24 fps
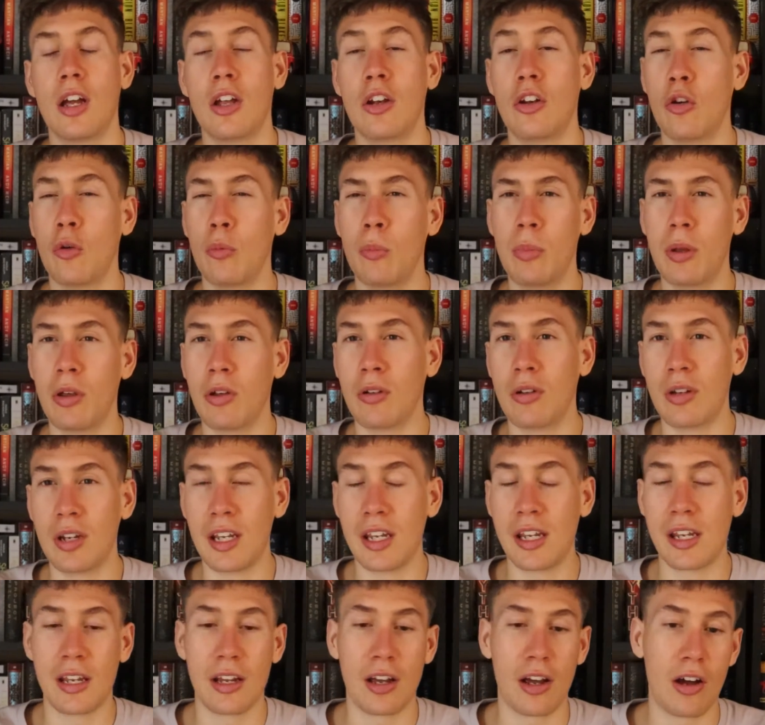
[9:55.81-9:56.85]

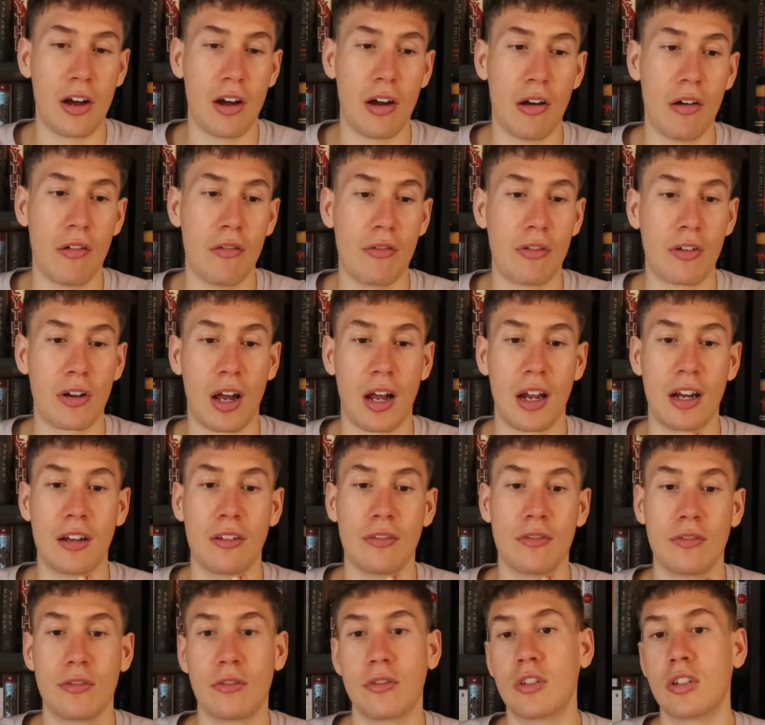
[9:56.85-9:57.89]
nobility of kind
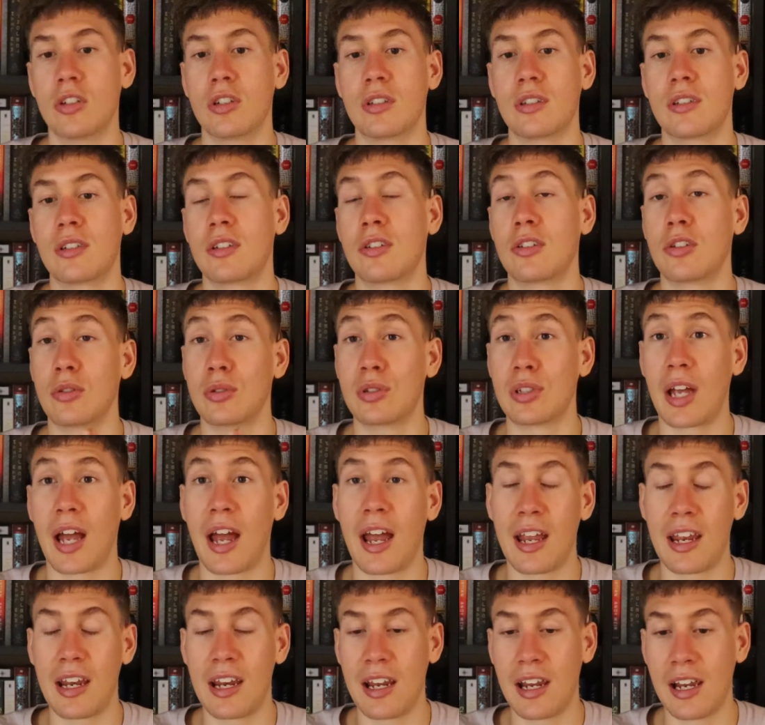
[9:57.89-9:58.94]
of just
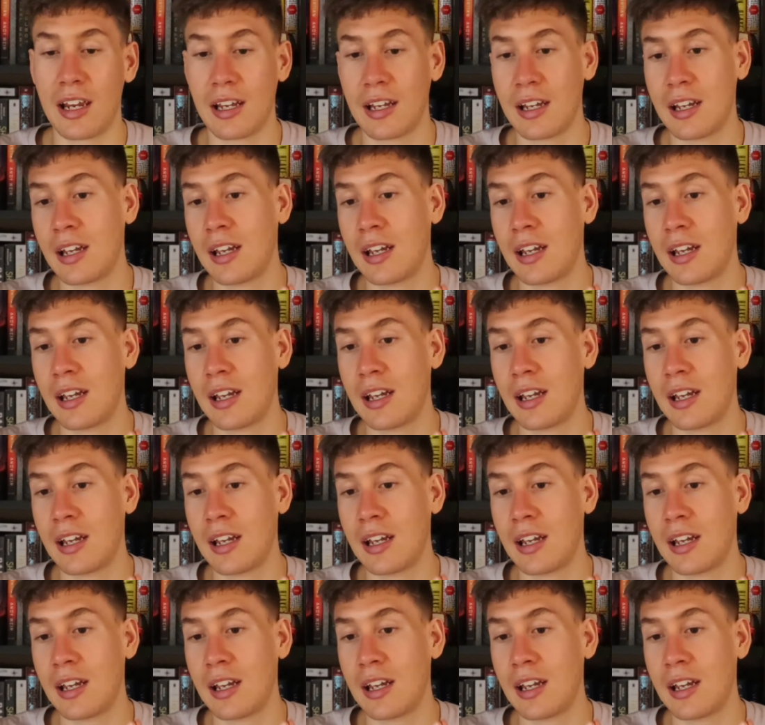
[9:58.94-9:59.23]
society.